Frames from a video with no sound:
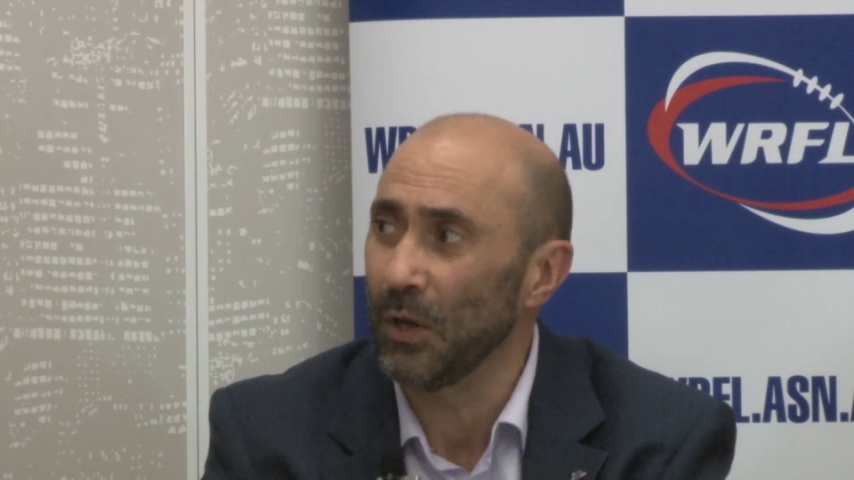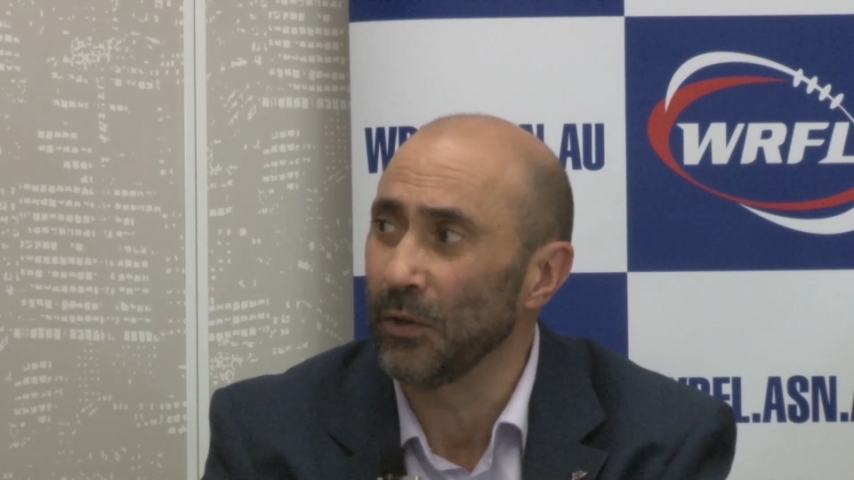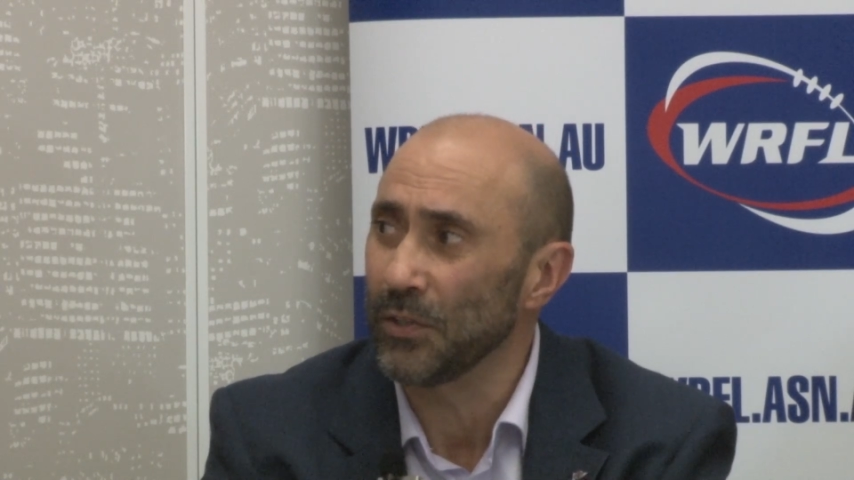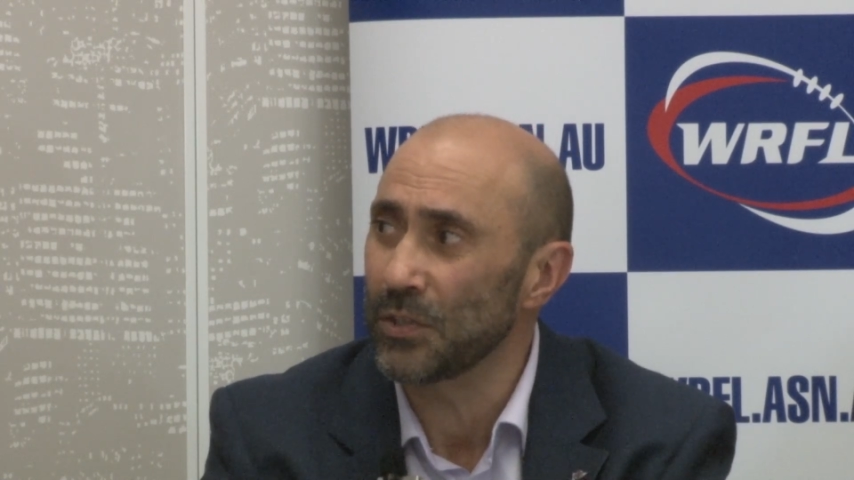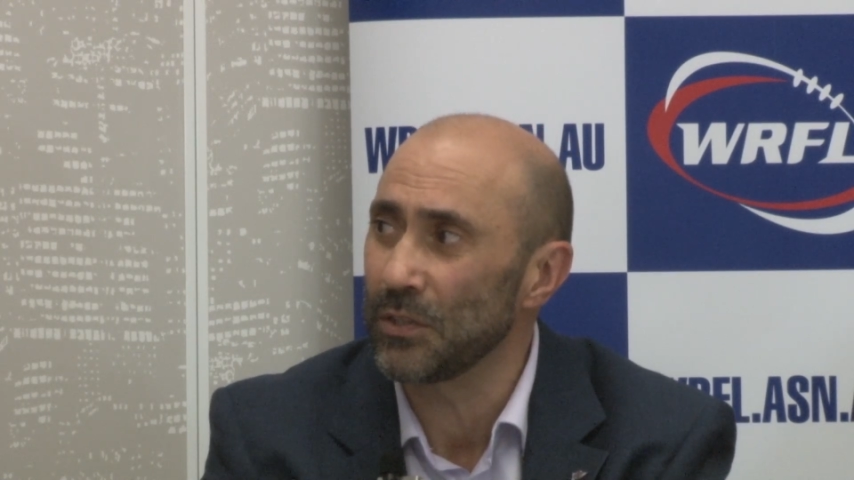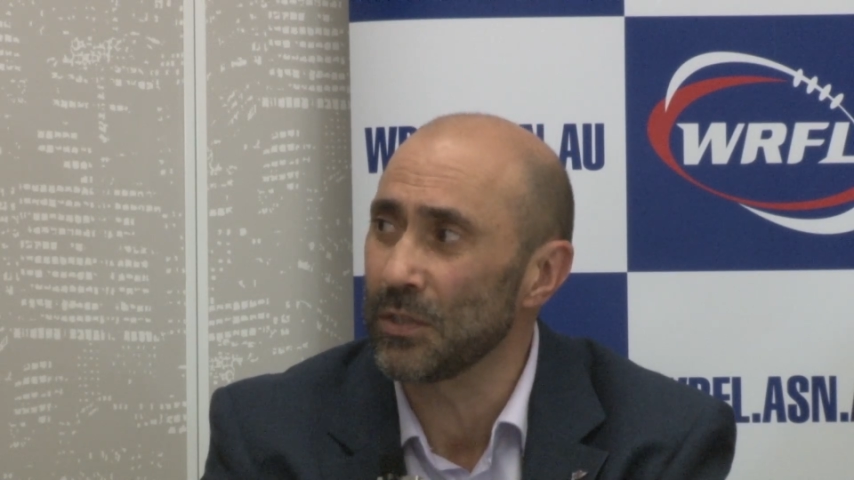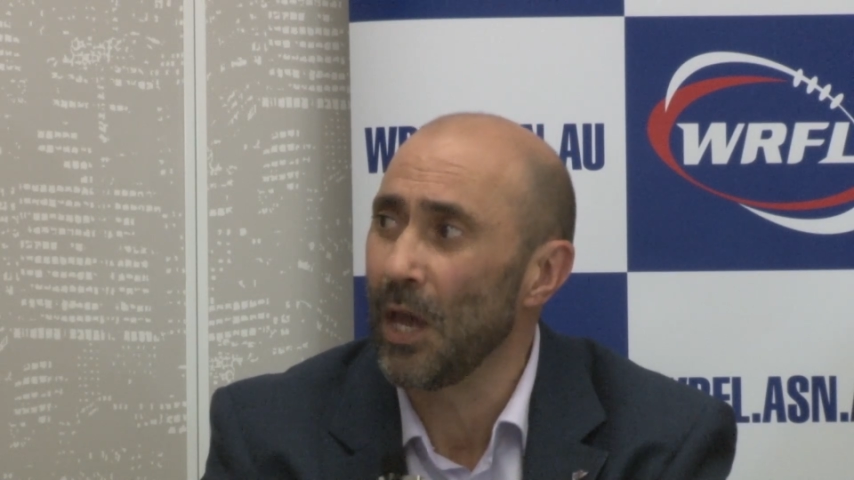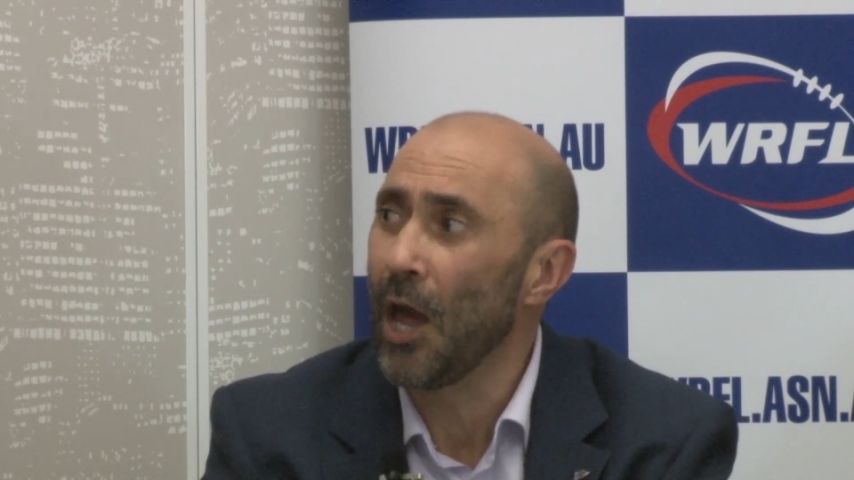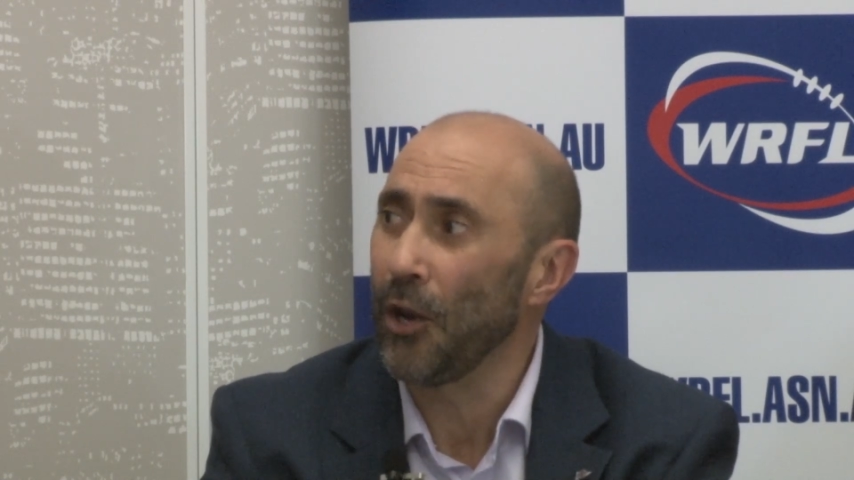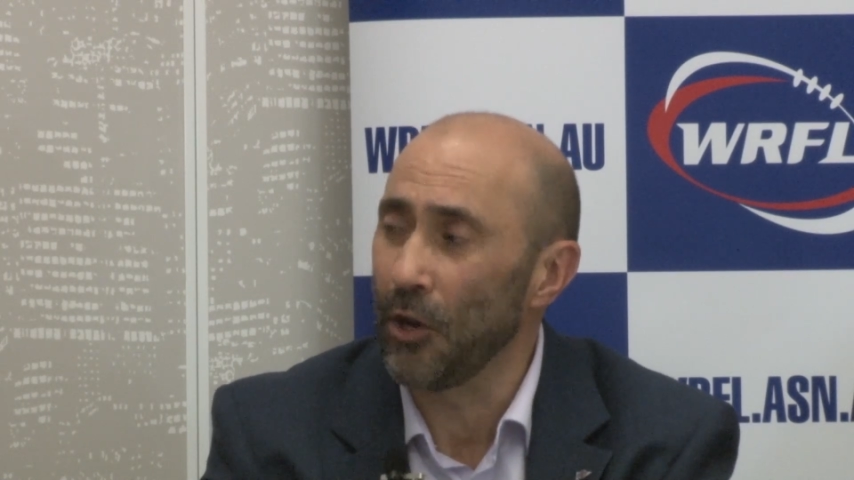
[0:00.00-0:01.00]
to be honest,
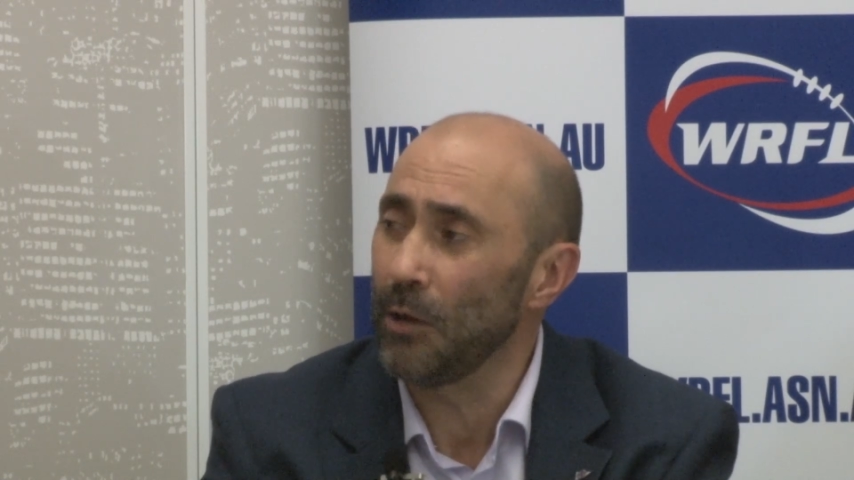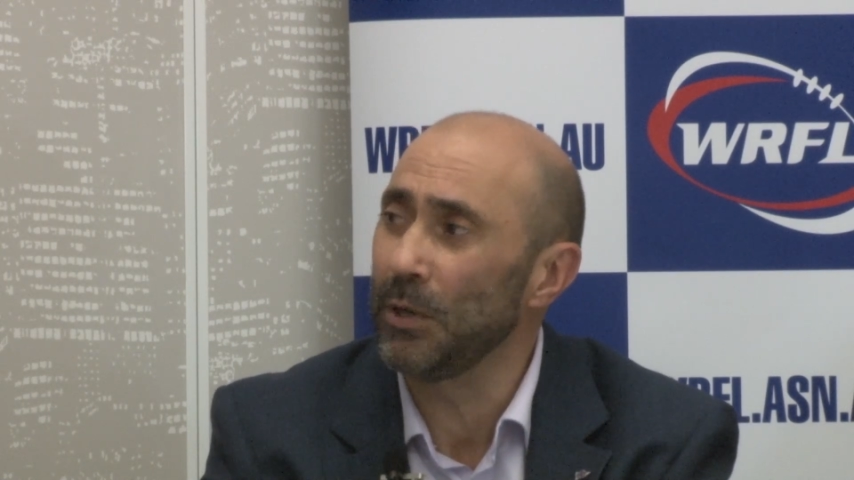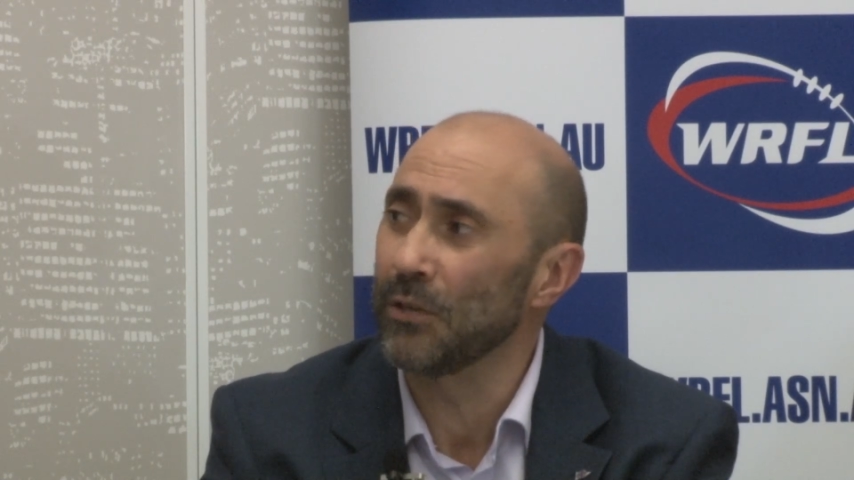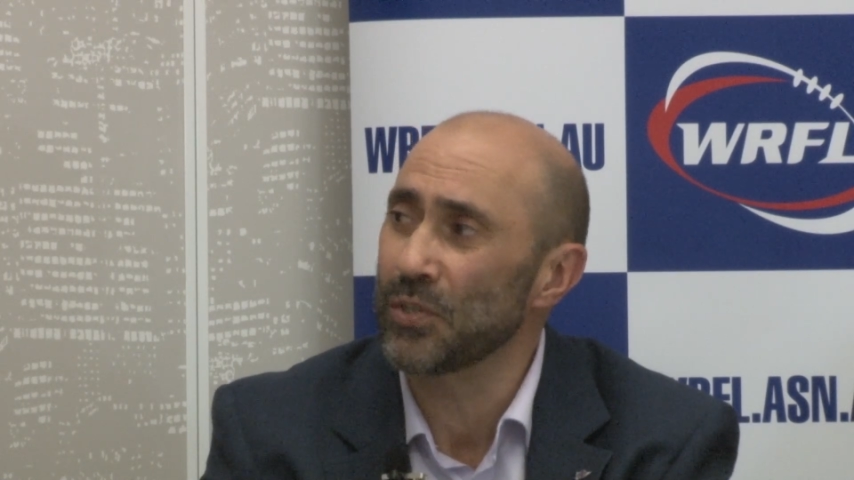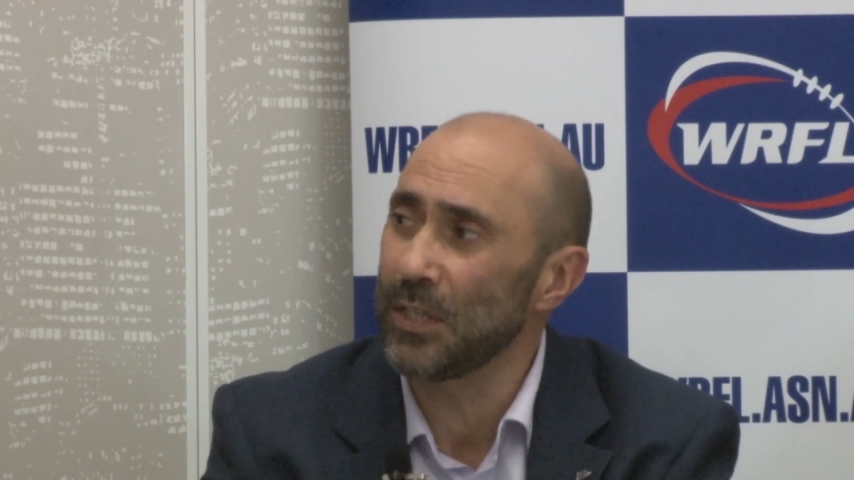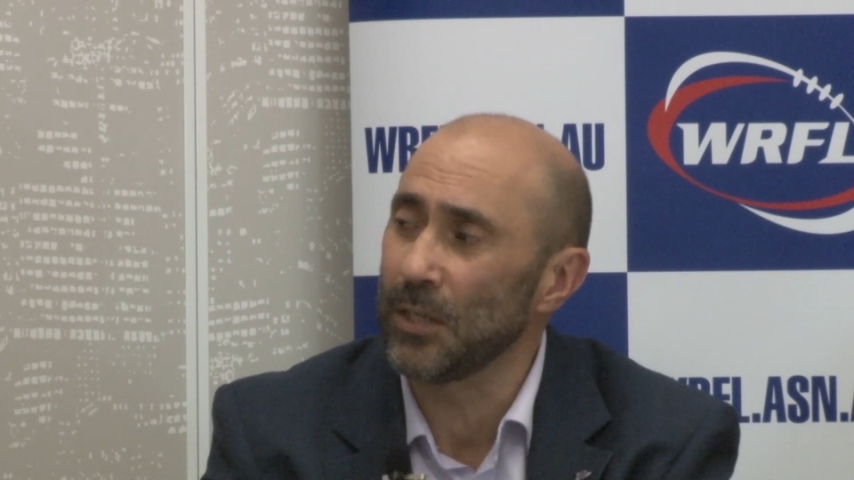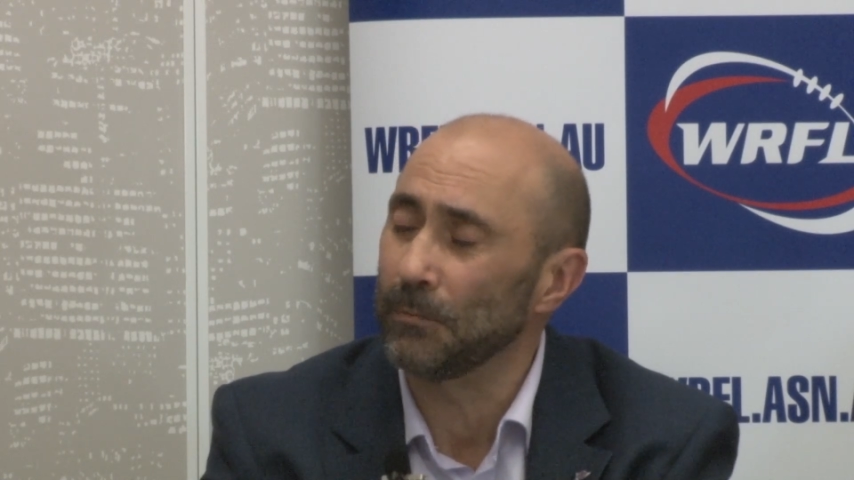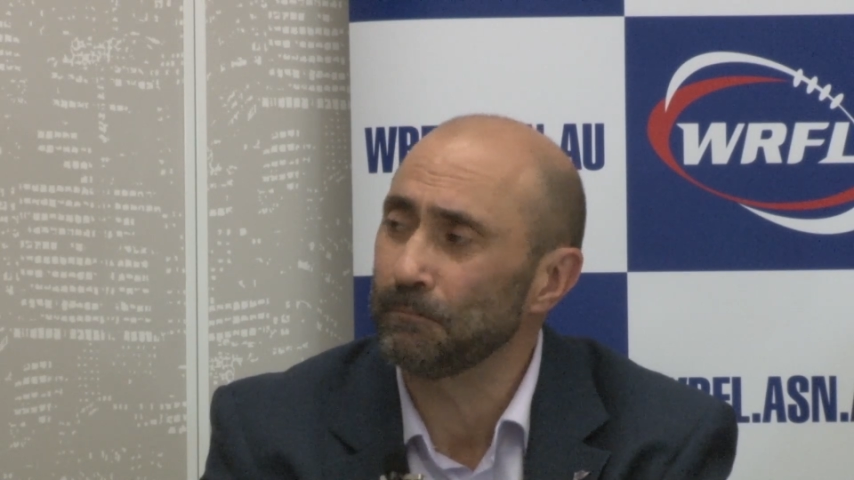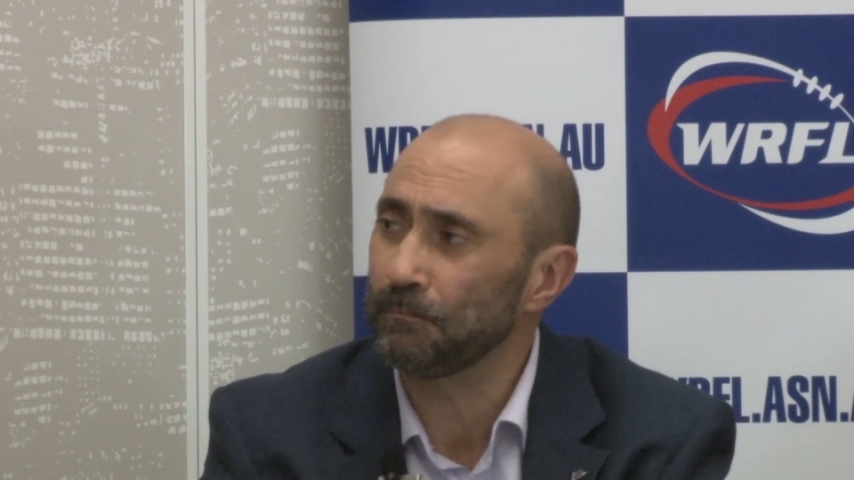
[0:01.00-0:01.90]
because nobody else did it.